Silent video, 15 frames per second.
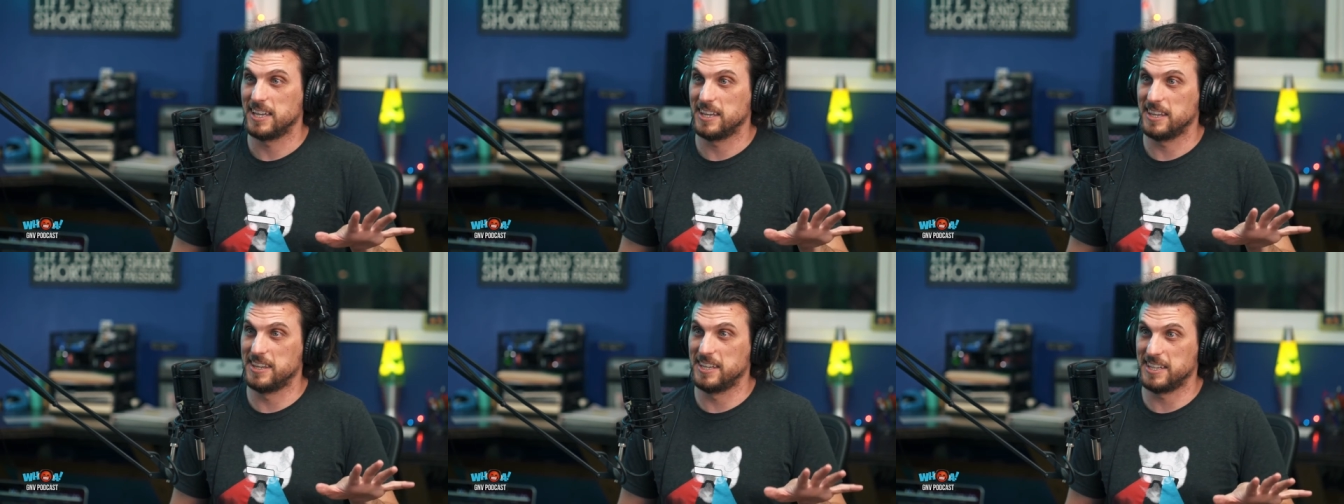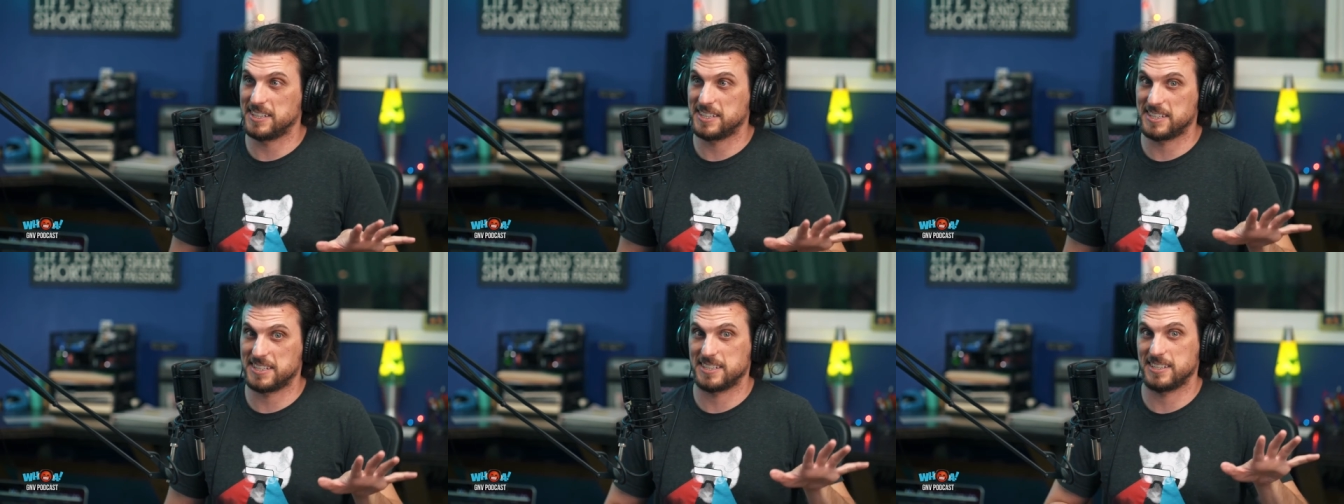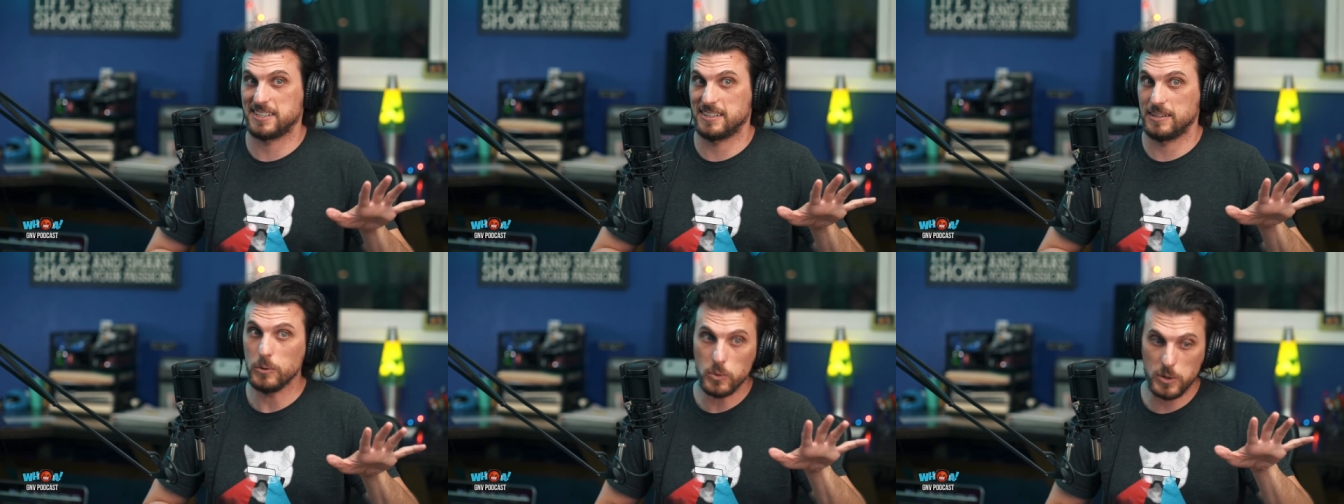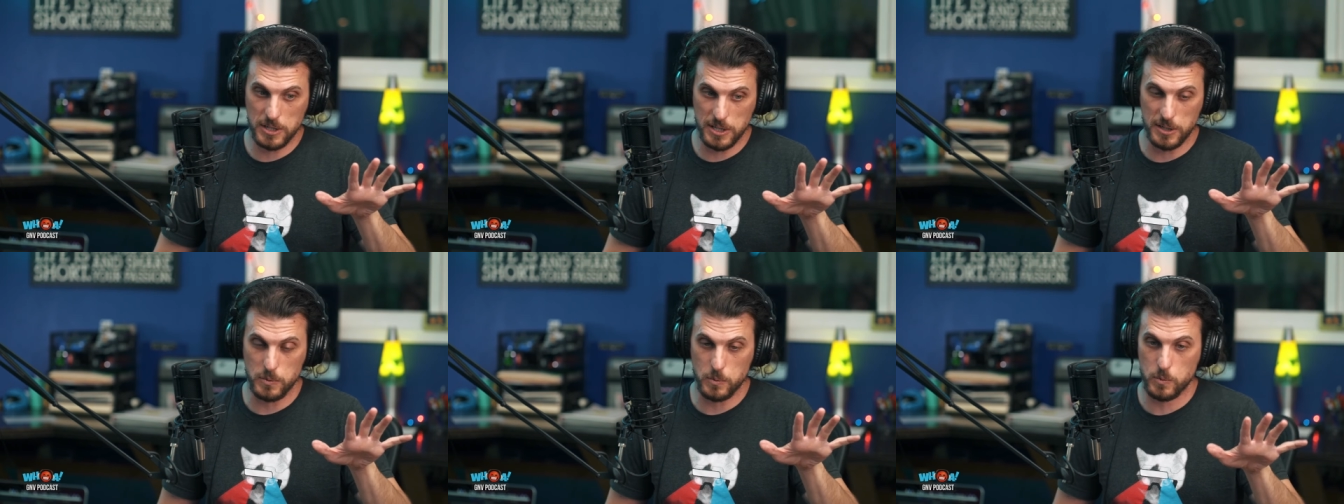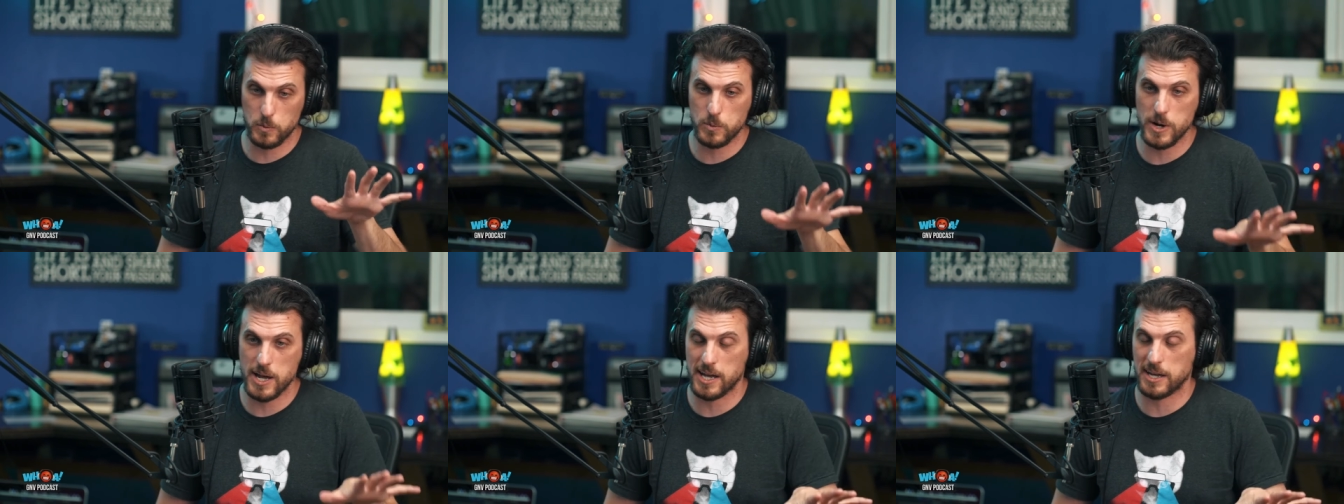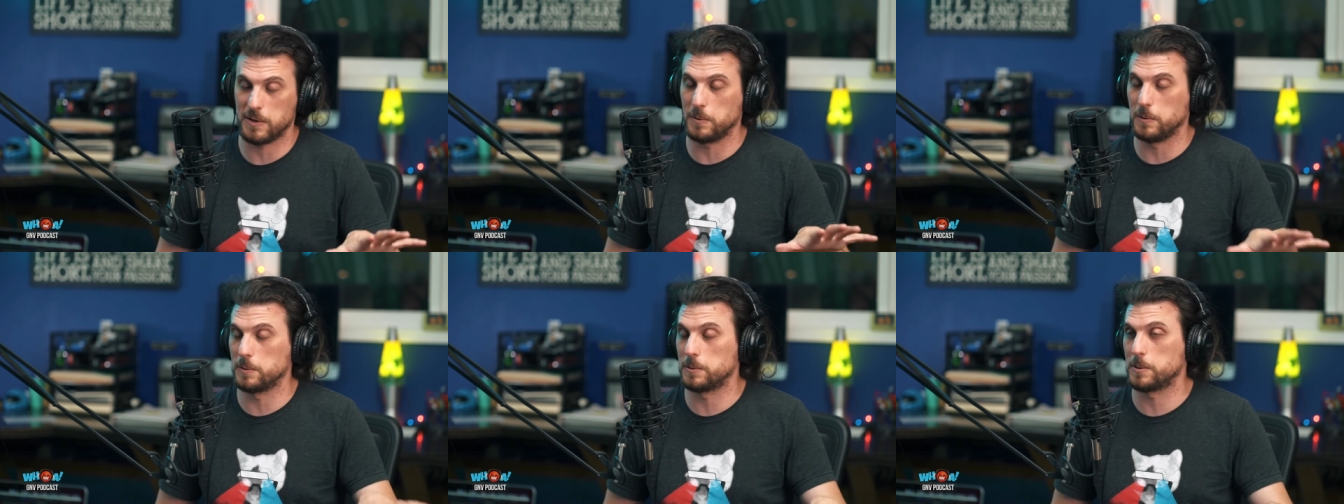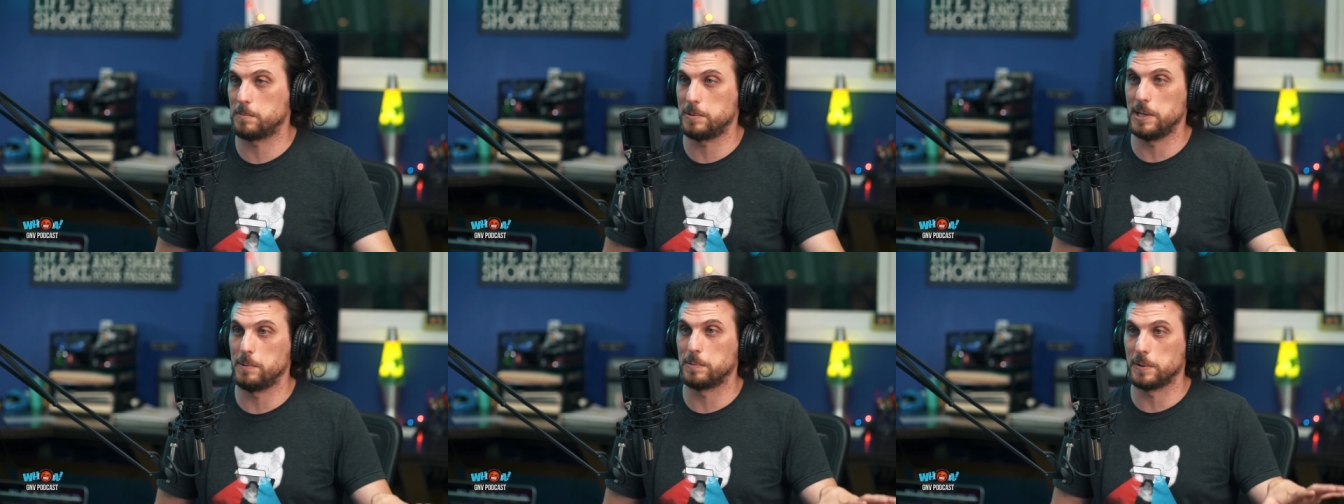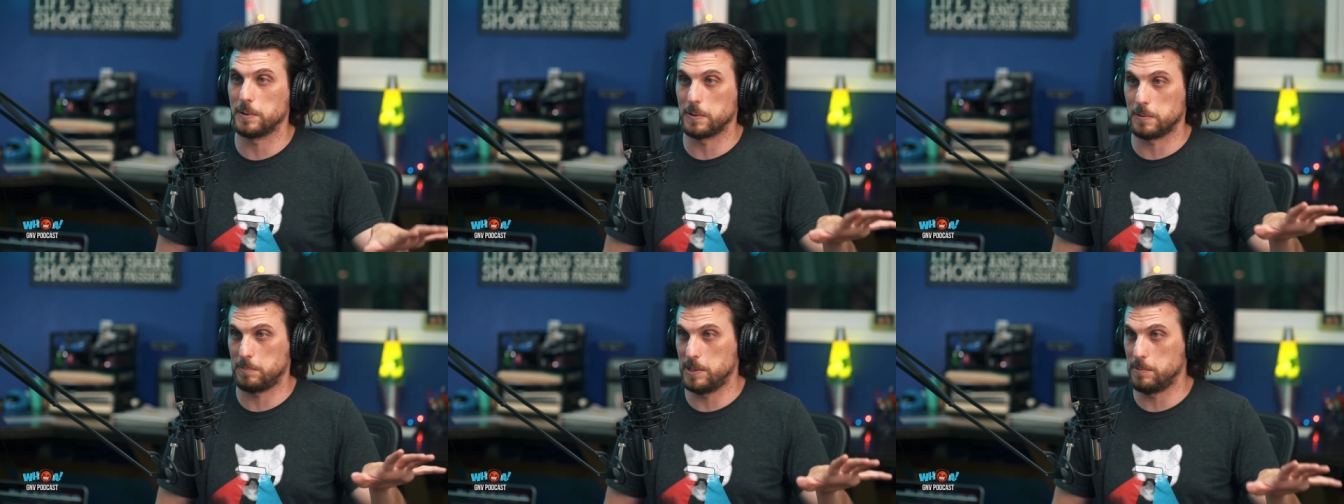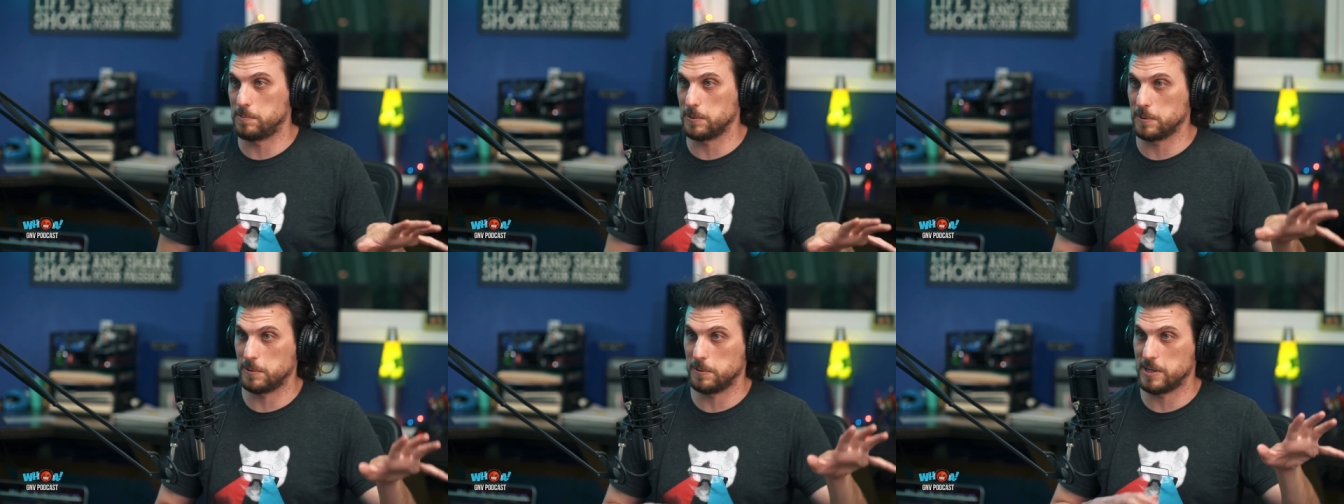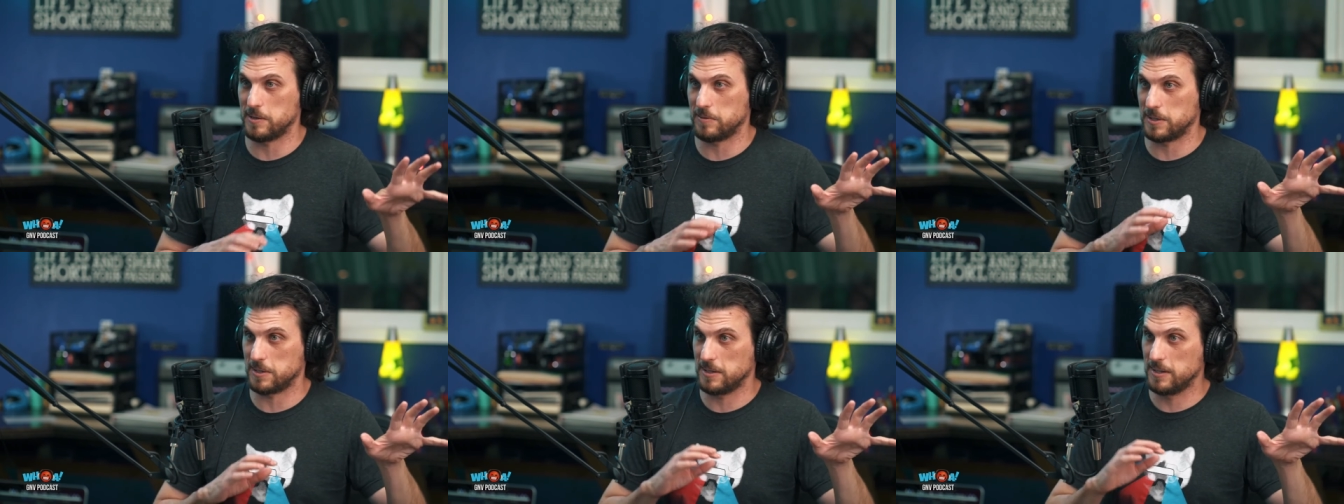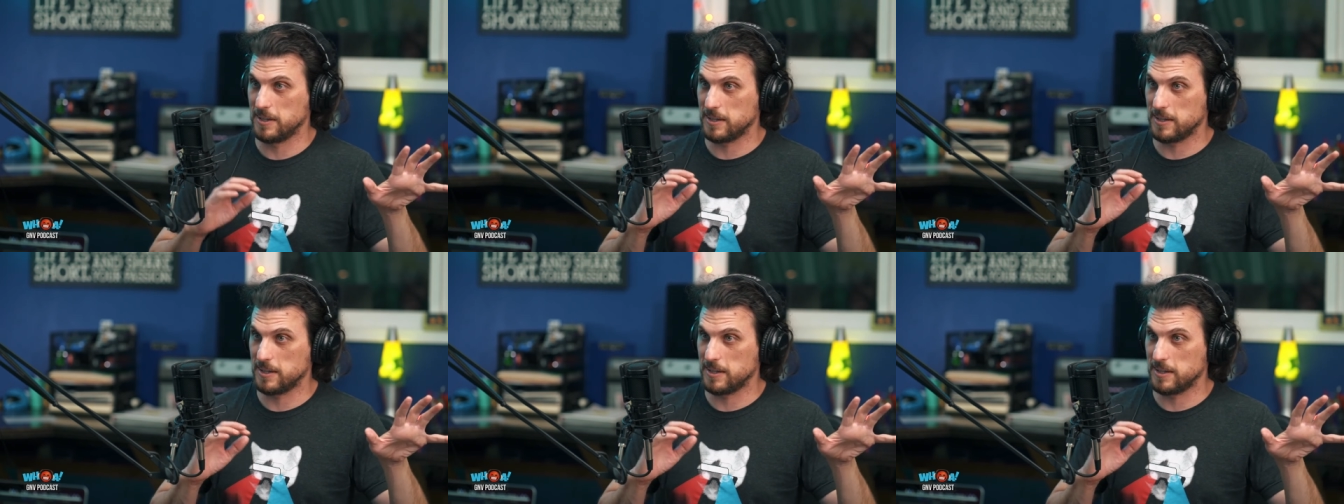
this can wreck older people or people who have a